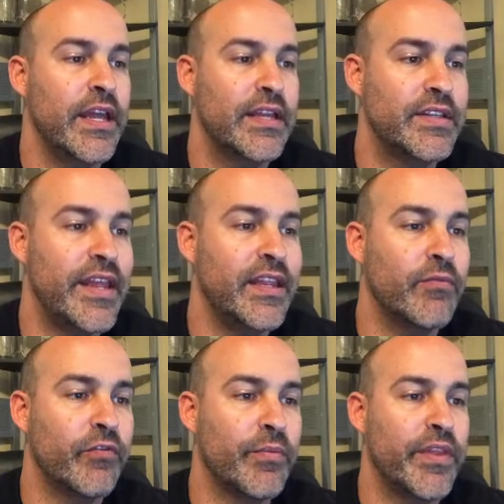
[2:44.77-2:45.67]
and take
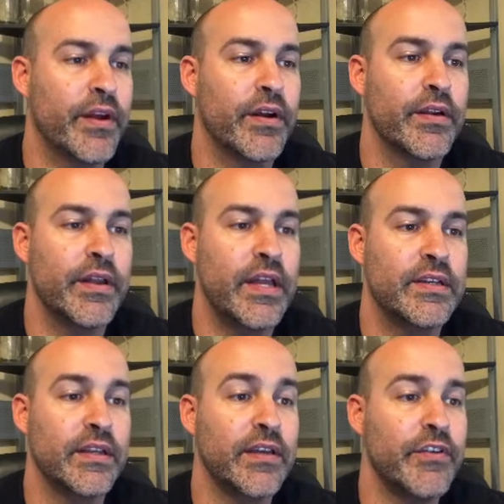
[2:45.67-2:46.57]
him from there and
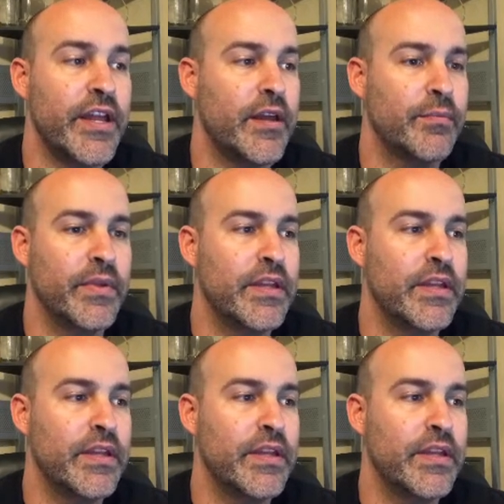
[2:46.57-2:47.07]
deliver him